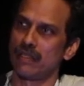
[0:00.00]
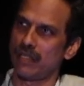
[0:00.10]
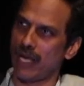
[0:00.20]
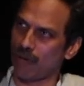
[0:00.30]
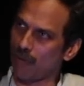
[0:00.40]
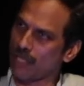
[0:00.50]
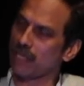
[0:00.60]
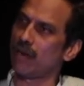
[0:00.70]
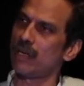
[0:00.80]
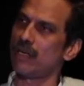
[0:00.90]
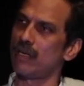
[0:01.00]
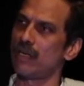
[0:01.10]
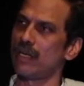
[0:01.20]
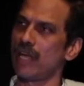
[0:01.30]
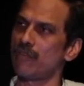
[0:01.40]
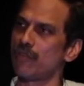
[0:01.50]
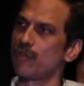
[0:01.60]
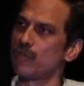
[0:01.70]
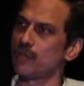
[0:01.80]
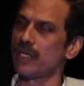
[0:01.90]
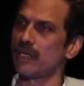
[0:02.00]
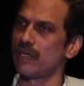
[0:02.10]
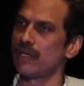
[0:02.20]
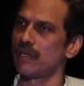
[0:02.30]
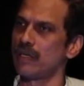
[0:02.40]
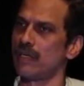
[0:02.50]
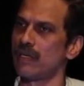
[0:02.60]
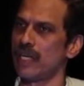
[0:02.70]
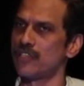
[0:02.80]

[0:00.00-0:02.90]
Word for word: the aquatic uh, life of those particular uh,